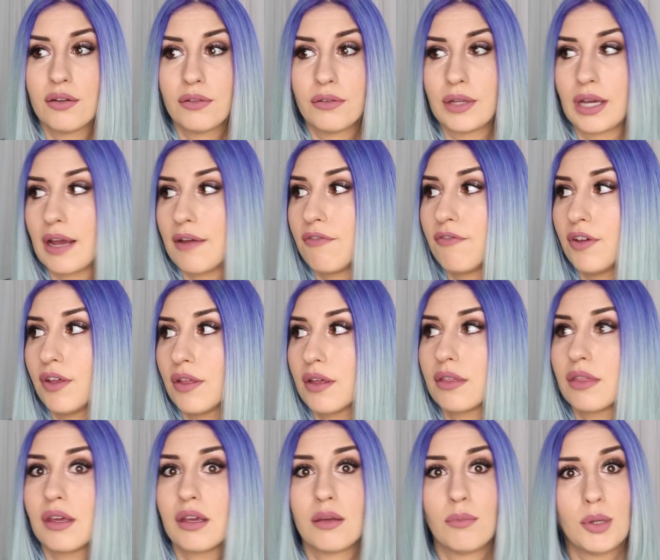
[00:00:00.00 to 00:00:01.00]
Like, I feel like
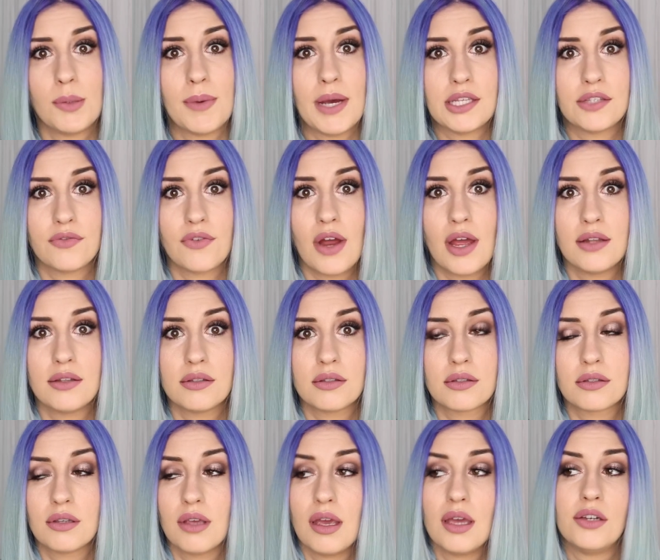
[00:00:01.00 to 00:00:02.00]
they could be best
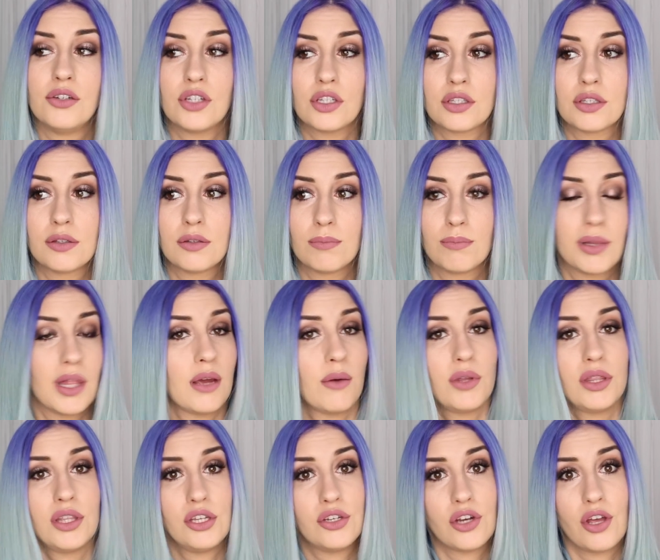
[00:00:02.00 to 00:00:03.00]
friends and just play
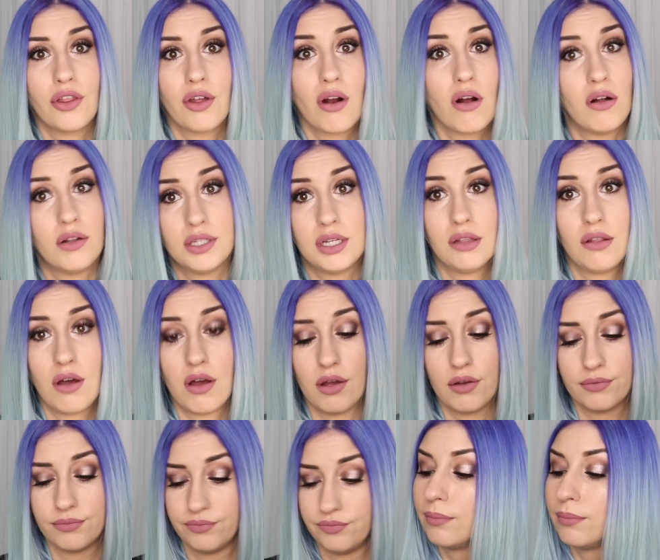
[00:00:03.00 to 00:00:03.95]
with each other all day long.